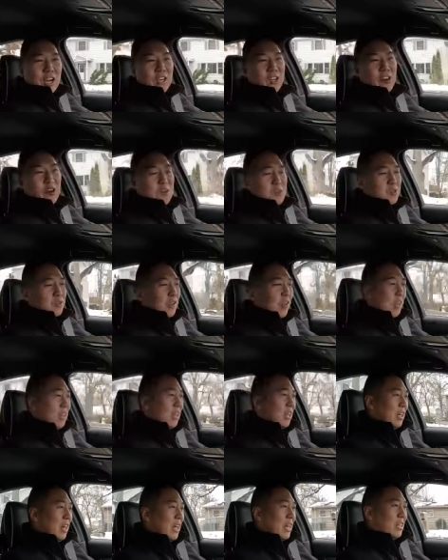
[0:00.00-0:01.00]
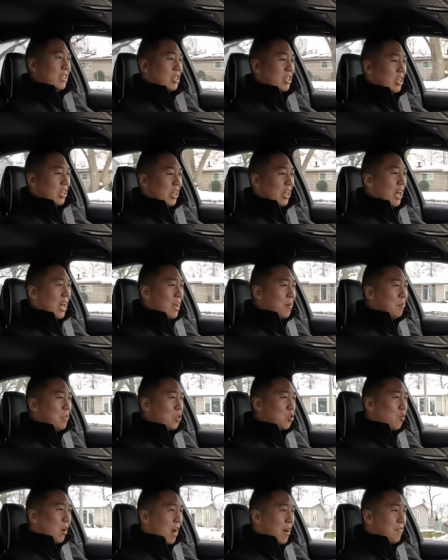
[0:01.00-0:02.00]
I know I'm slightly late to the game to
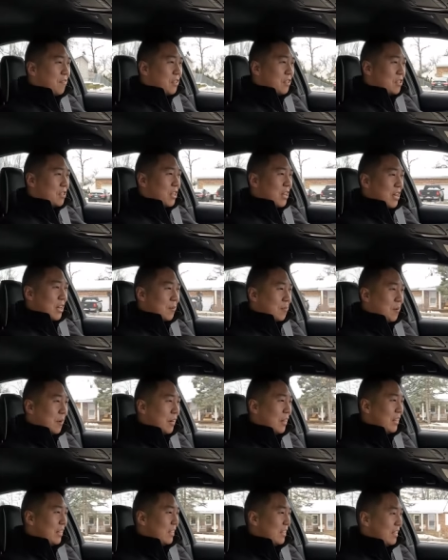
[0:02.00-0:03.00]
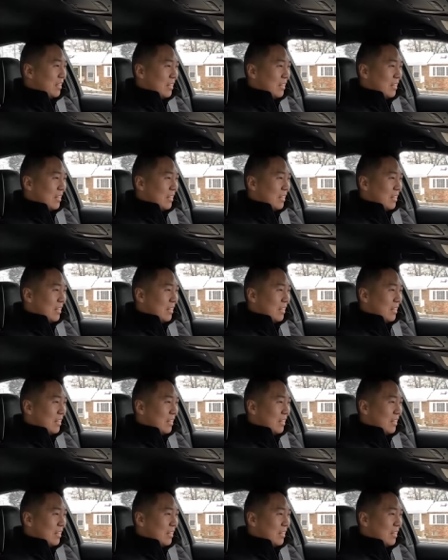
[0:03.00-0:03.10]
drive this thing, but